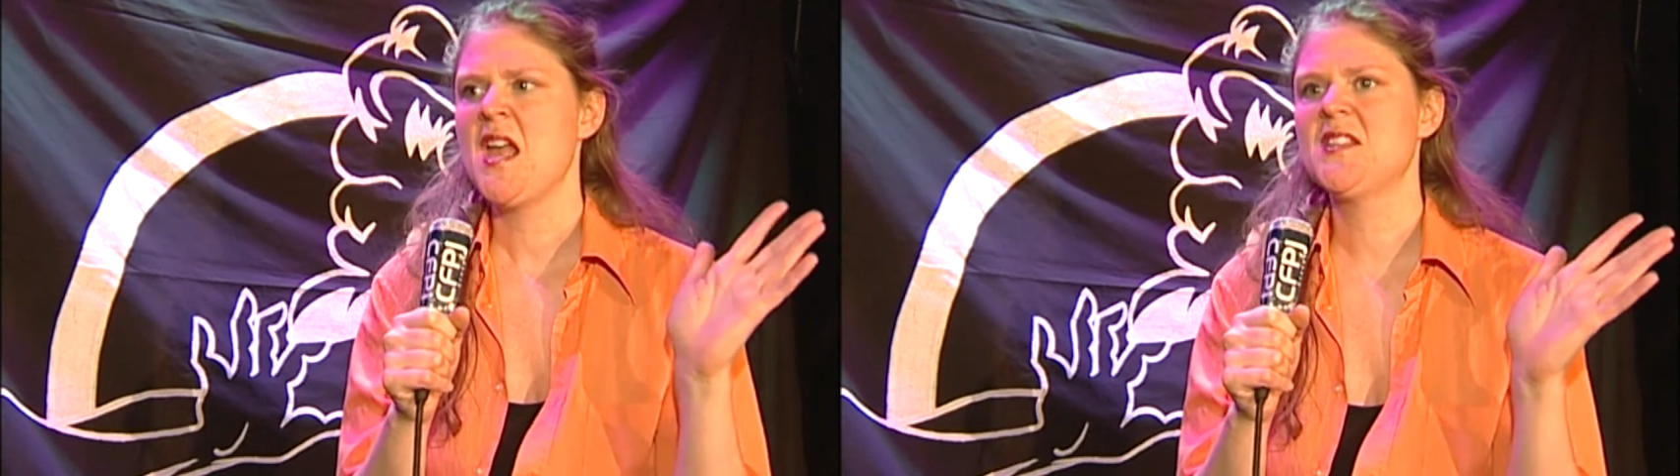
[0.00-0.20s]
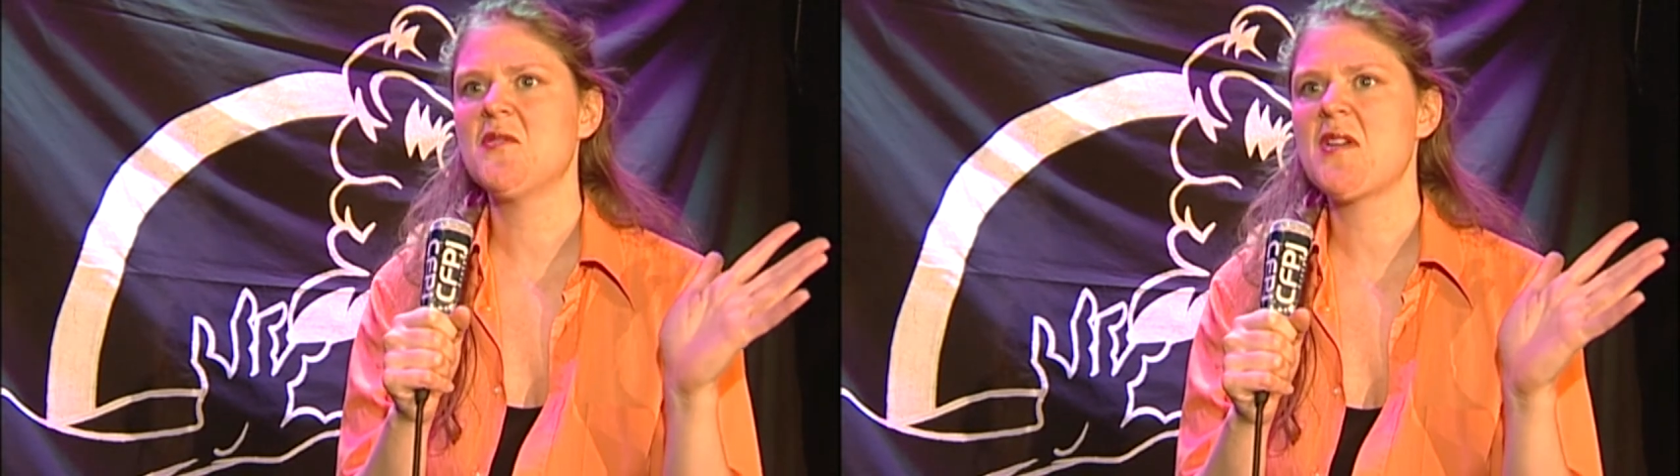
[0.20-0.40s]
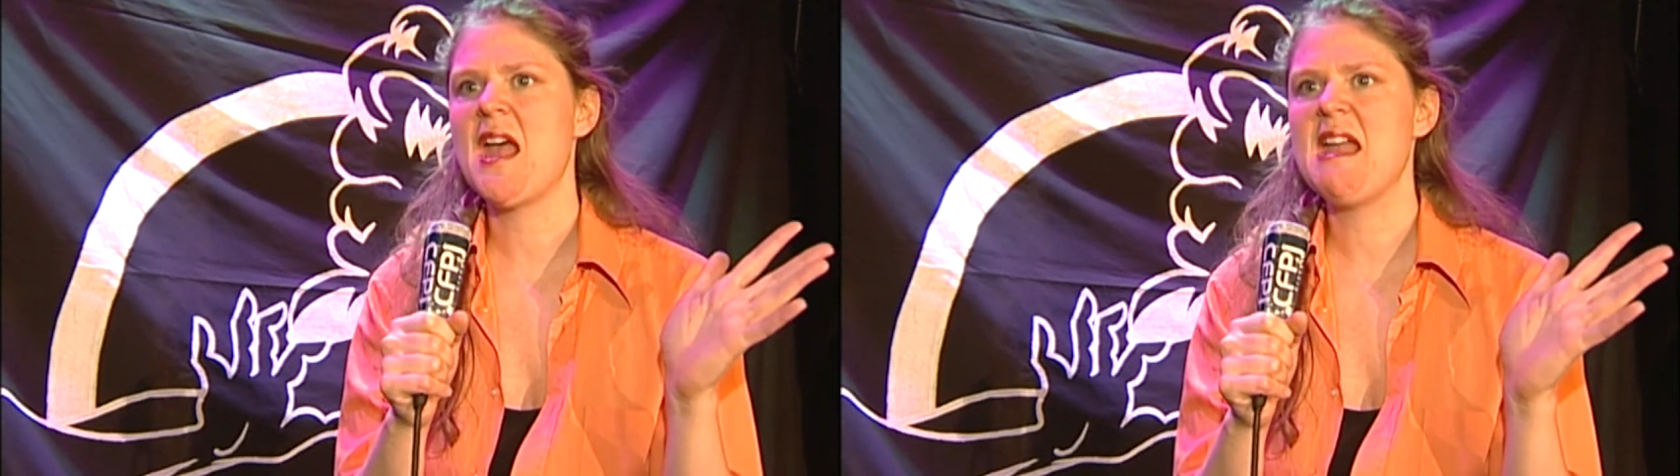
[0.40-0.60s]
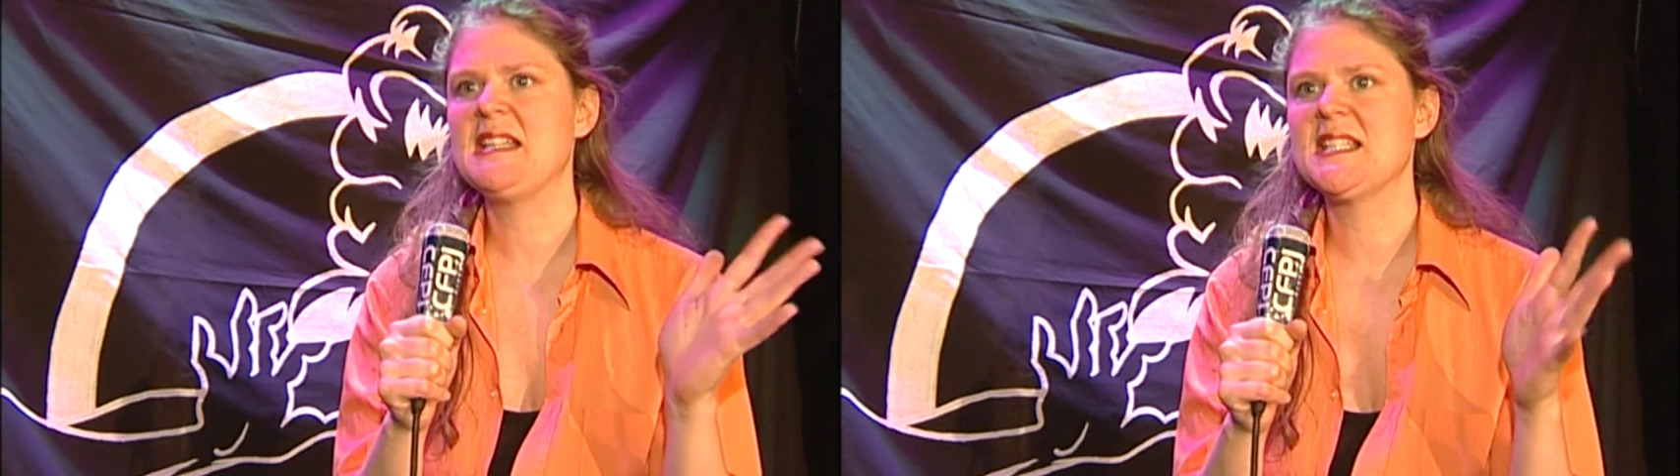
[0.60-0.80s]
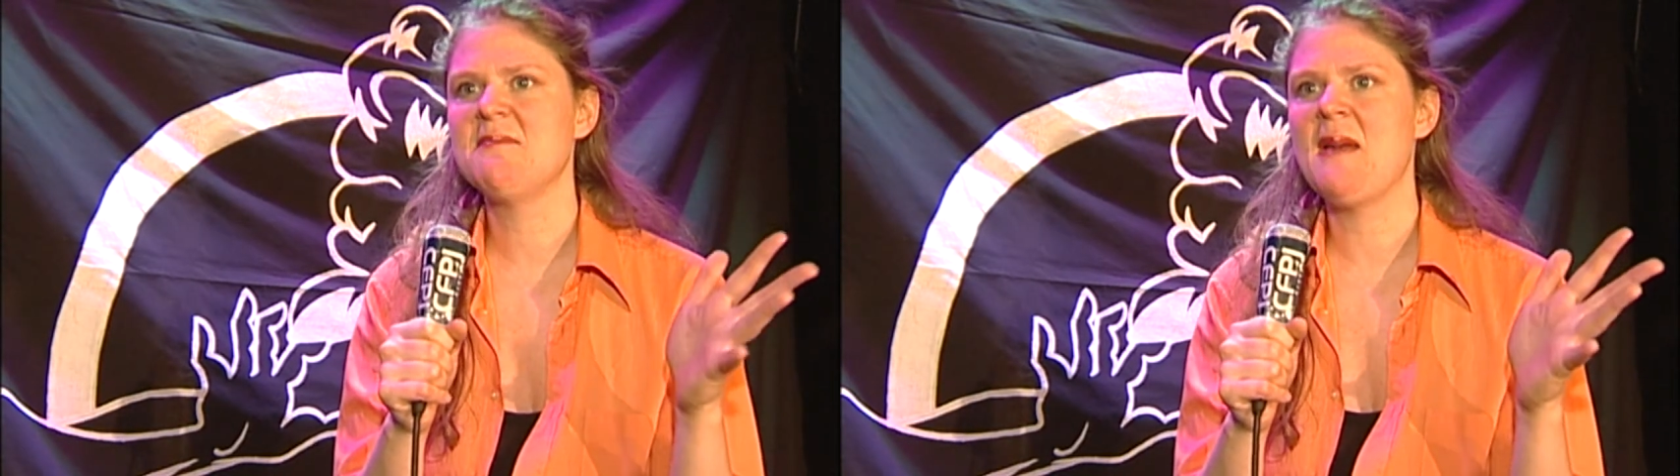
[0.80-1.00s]
it's okay, it
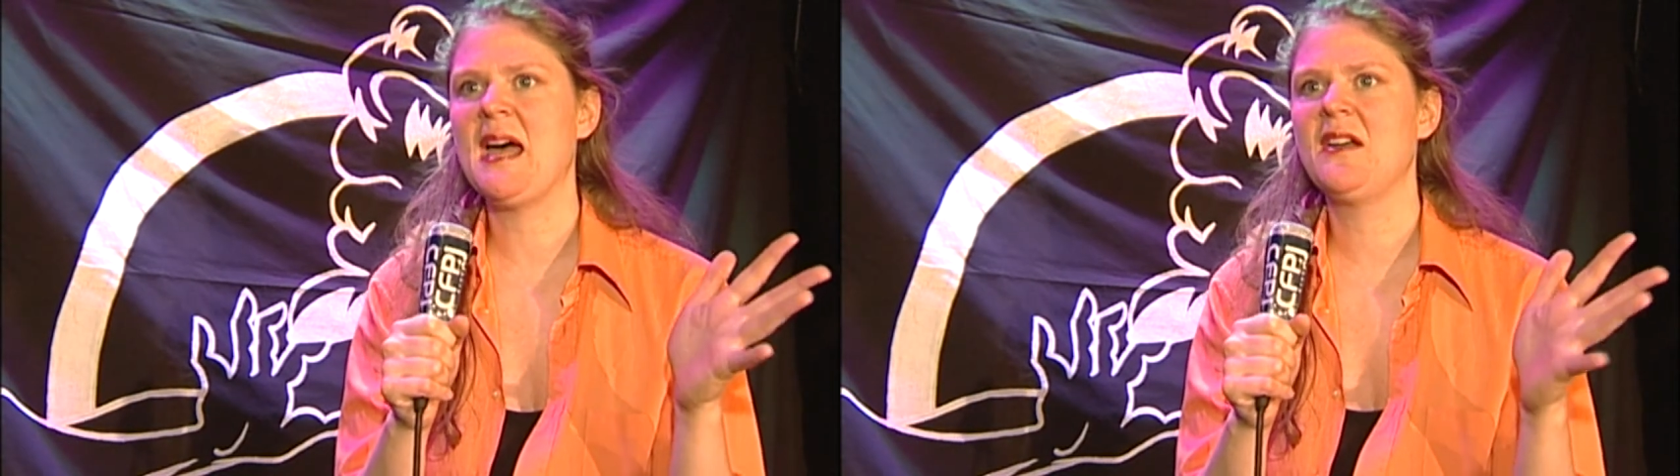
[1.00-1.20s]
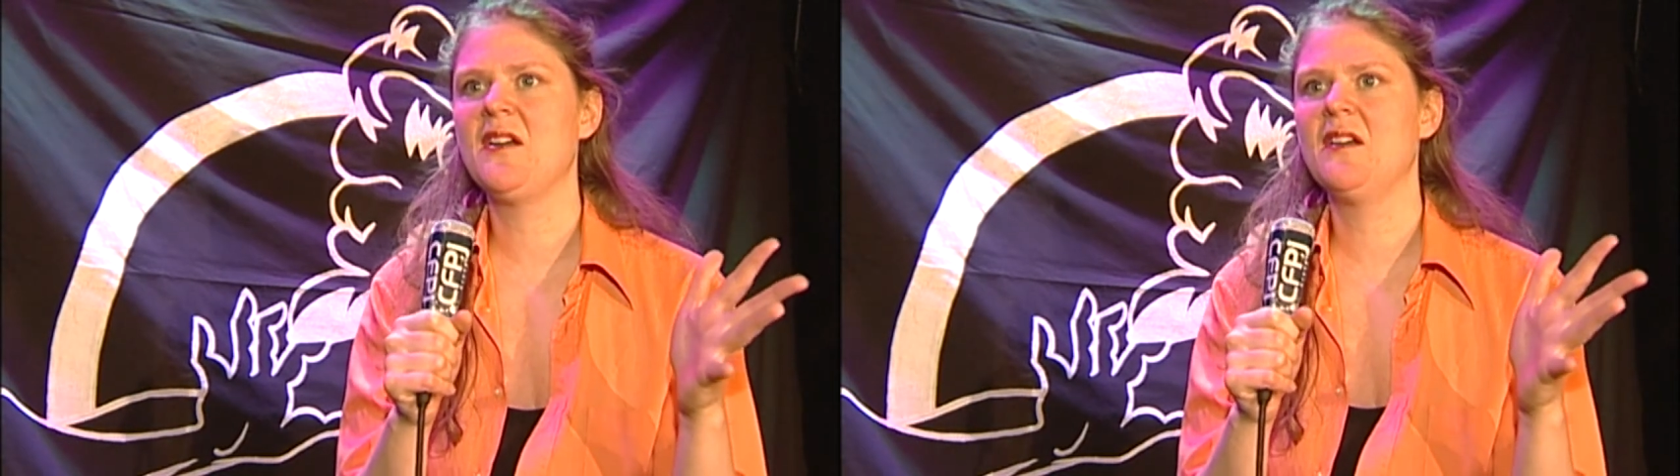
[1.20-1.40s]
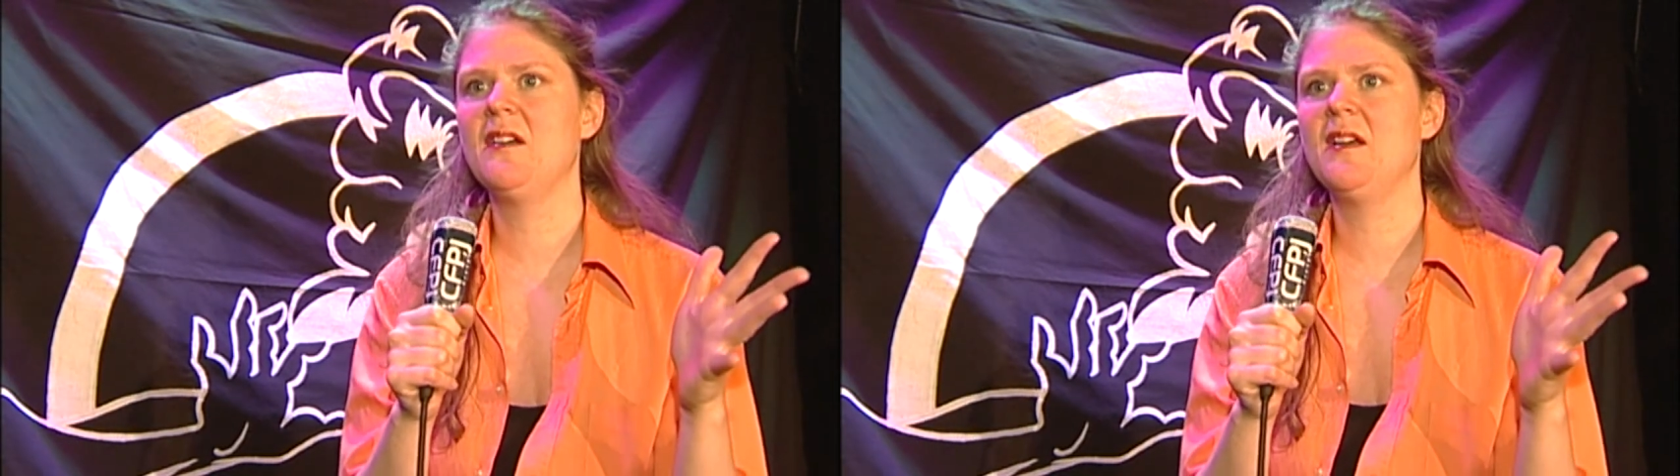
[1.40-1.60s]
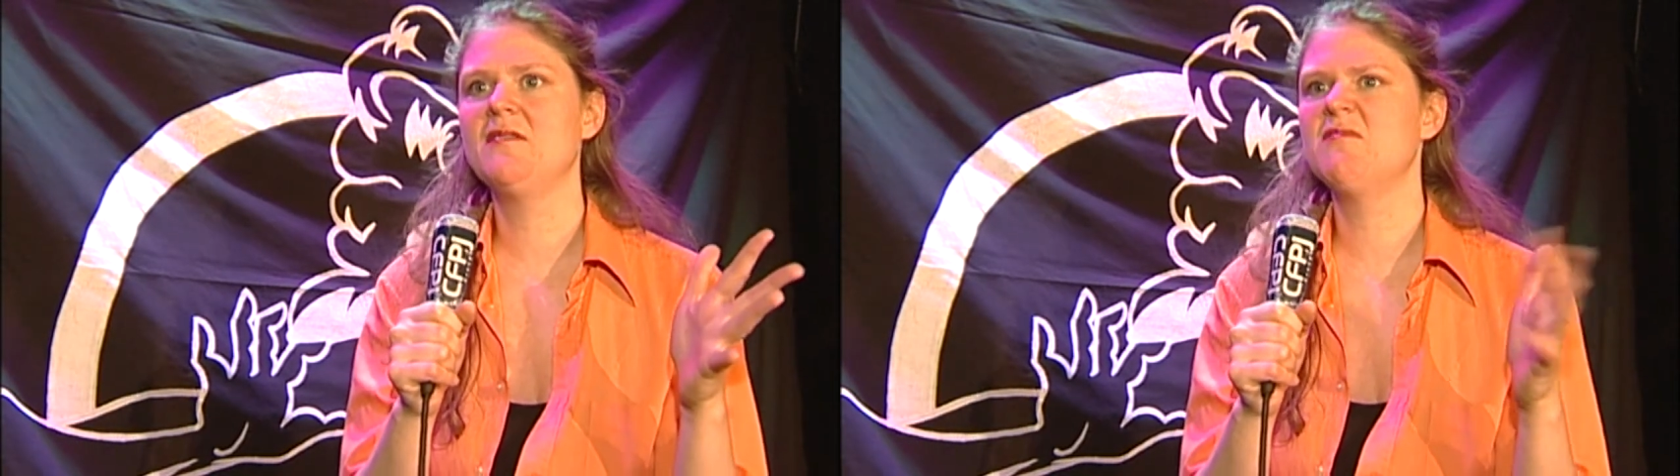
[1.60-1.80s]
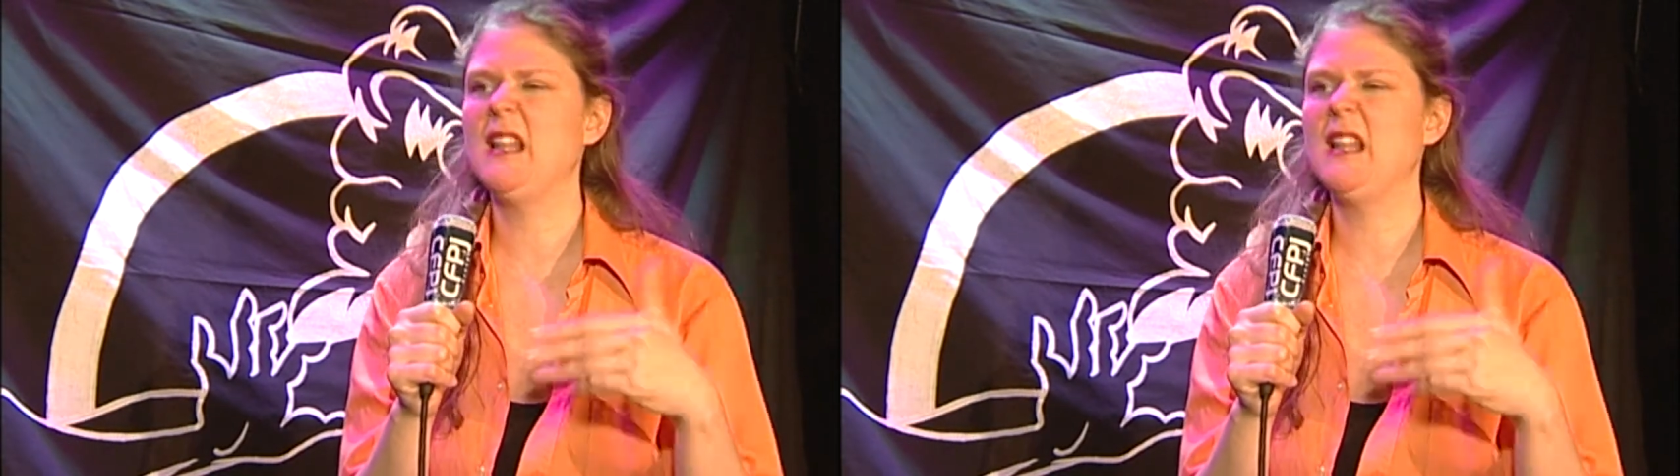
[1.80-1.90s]
doesn't matter,